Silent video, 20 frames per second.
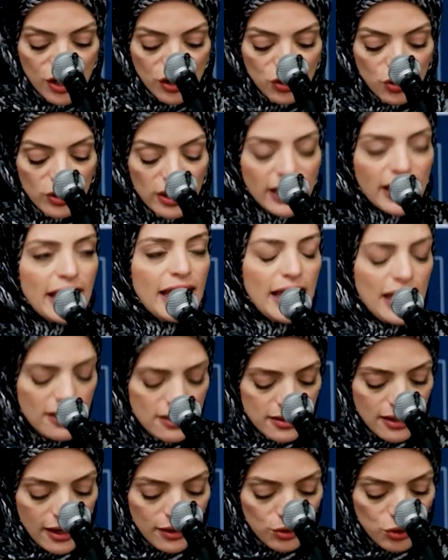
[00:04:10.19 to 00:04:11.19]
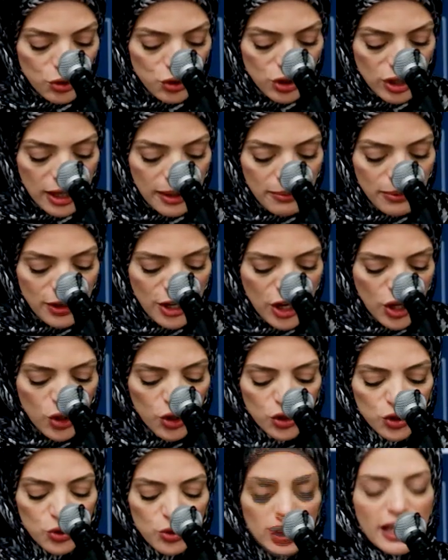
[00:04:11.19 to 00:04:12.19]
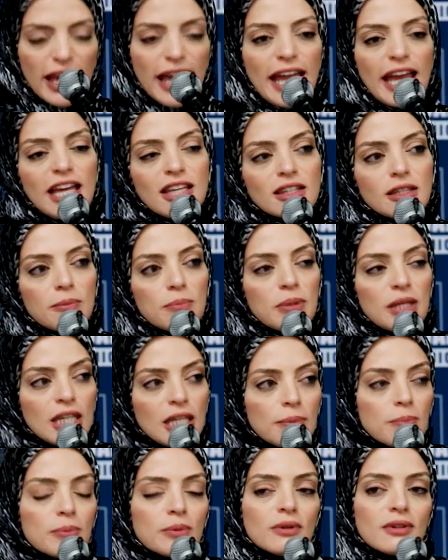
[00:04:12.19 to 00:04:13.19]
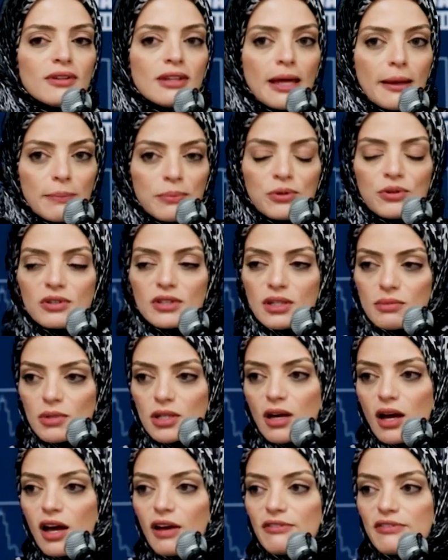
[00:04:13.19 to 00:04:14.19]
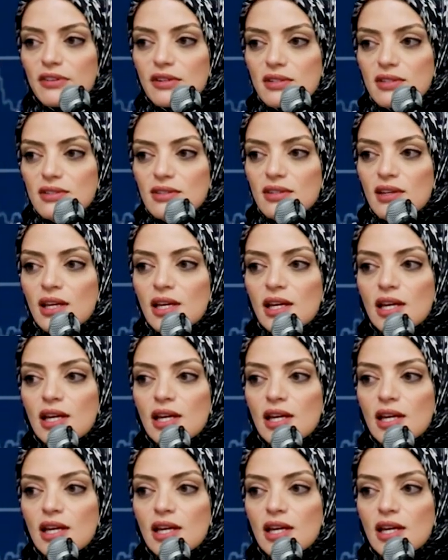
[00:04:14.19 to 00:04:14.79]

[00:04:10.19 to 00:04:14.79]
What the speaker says: do they hate Donald Trump or do they hate the people that put him in office?